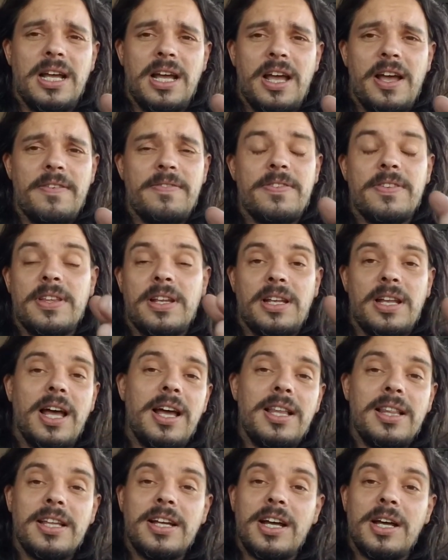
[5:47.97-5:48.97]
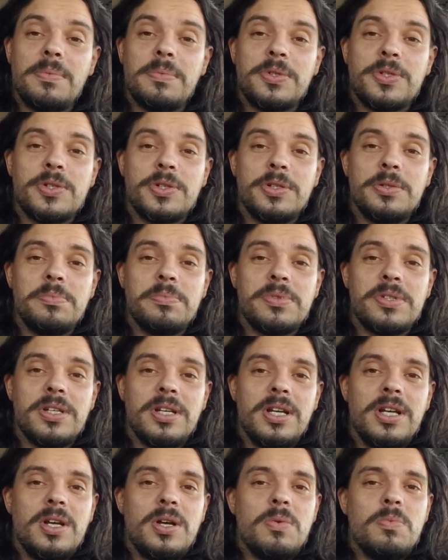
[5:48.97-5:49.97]
And for the lightly armored troops,
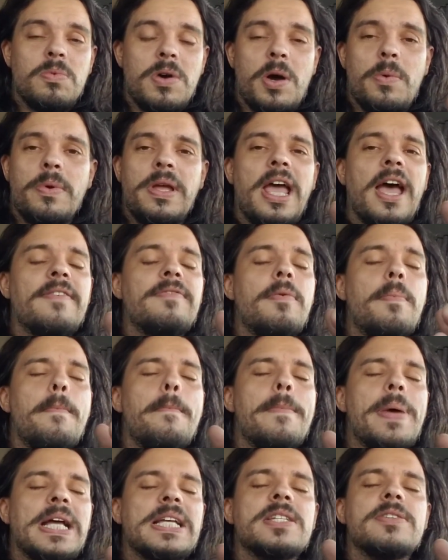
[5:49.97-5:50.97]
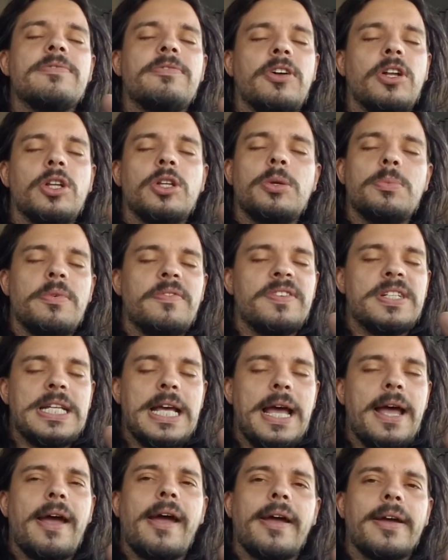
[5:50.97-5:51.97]
well, we have a mass volume of
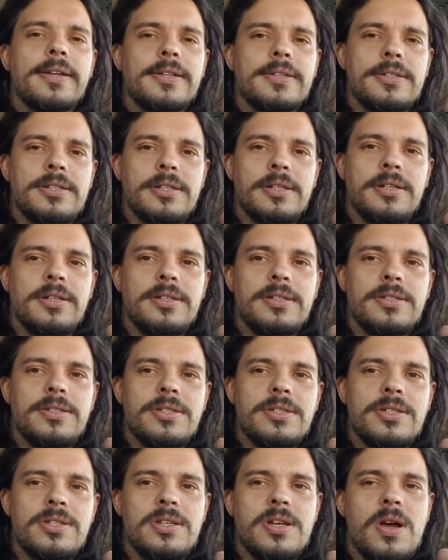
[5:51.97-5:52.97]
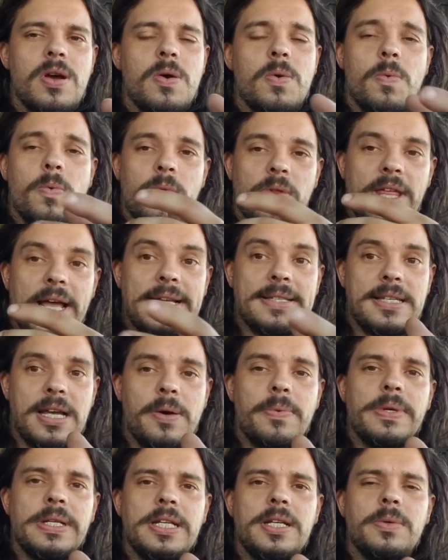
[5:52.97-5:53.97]
attacks. So that's how
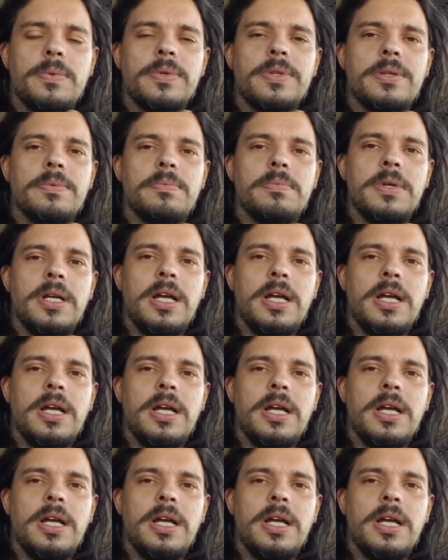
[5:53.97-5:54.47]
we deal with them.